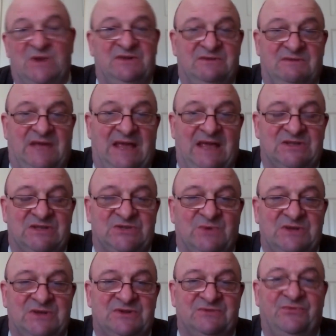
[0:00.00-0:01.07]
here in
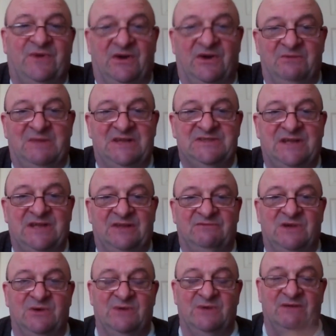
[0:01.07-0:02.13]
Swindon, 5 minutes down the
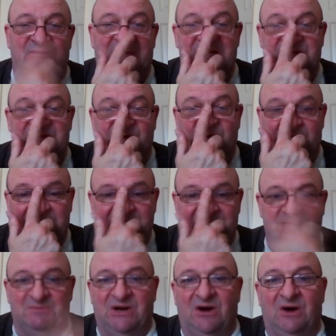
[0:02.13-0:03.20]
road, we have a place called
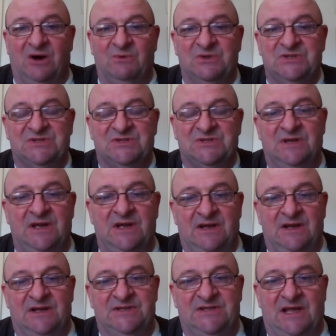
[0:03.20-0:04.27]
Lydiard Park, which is a
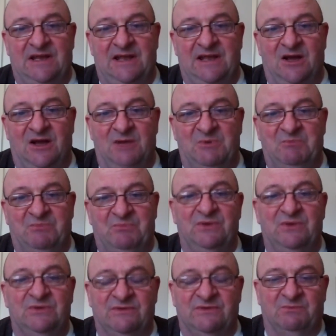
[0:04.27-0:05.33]
stately home and
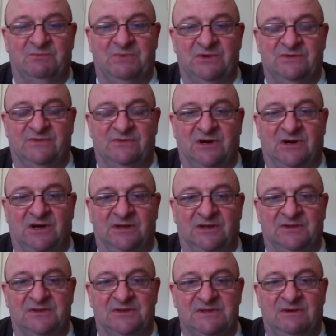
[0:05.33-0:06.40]
beautiful, beautiful
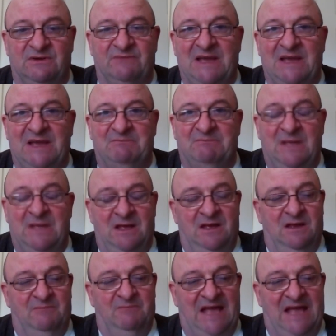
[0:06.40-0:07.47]
garden. So I've made
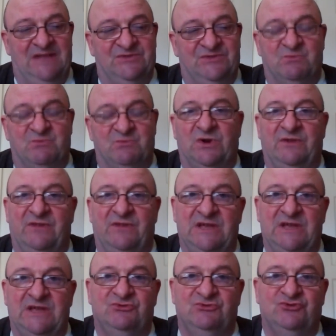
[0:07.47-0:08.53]
pens from one of
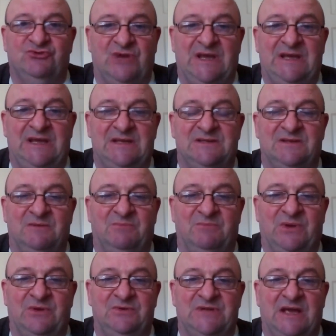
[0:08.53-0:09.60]
their trees that
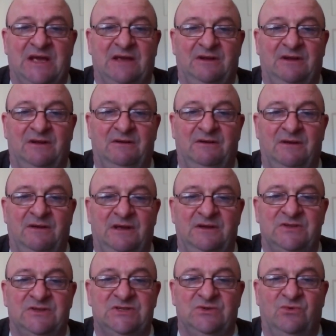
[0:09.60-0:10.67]
blew down in
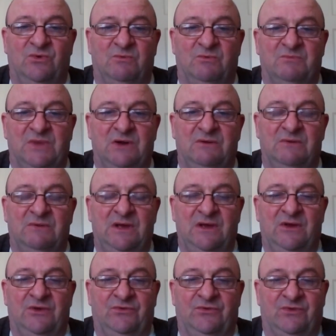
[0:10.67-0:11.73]
a storm, a
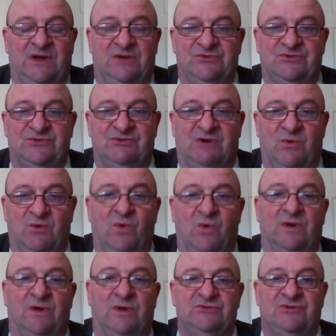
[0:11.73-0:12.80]
300-year-old
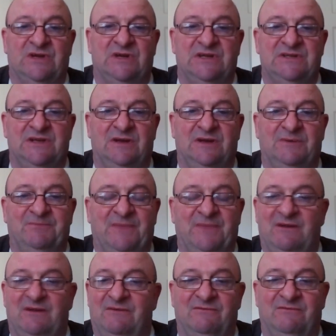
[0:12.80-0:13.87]
walnut tree. So
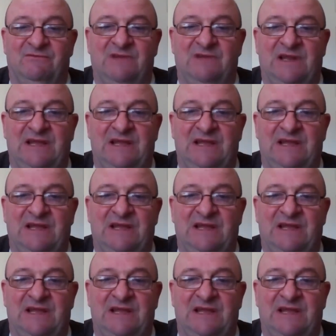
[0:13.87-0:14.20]
really